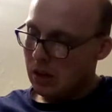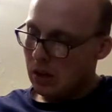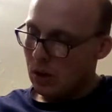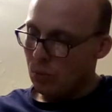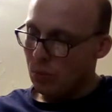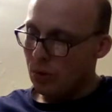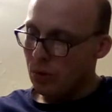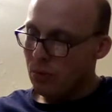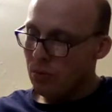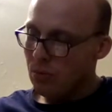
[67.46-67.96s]

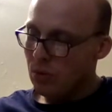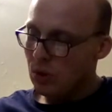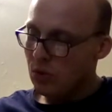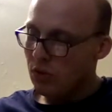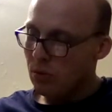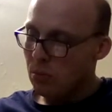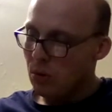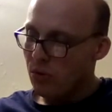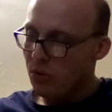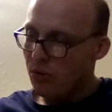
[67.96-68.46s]
Wounds
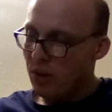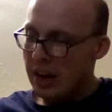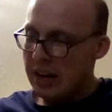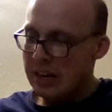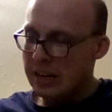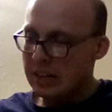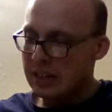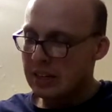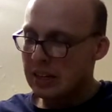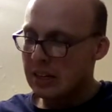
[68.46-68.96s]
from a
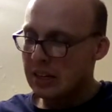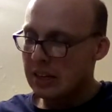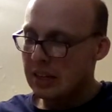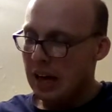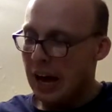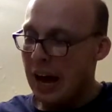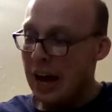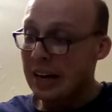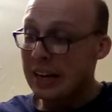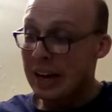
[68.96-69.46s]
friend
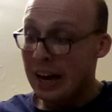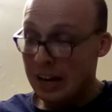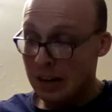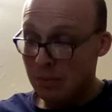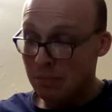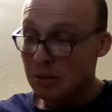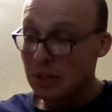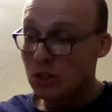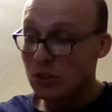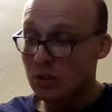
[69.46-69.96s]

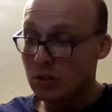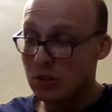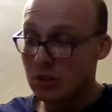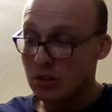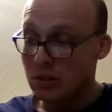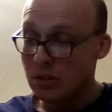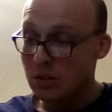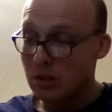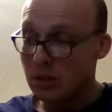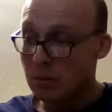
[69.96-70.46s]
can be
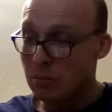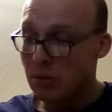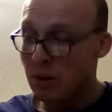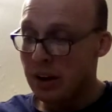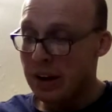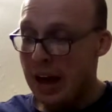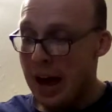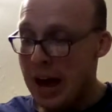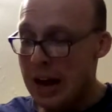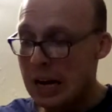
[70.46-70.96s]
trusted, but
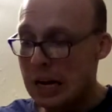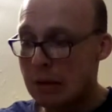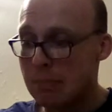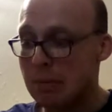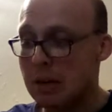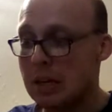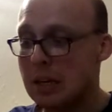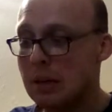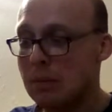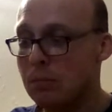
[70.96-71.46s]
an
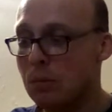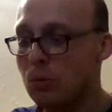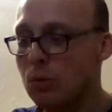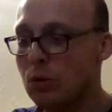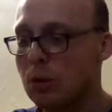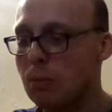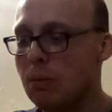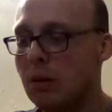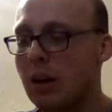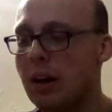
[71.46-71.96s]
enemy
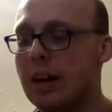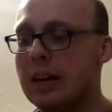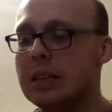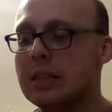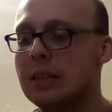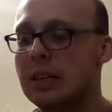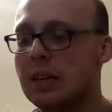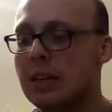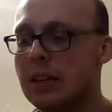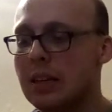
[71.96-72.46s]

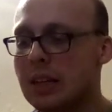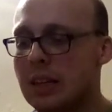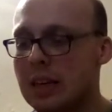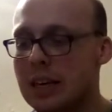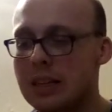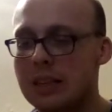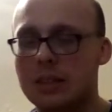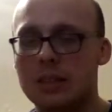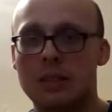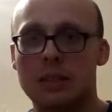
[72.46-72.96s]
multiplies
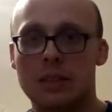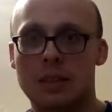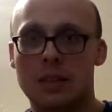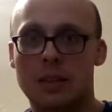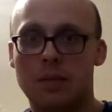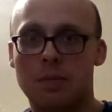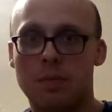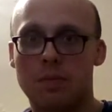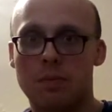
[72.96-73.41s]
kisses.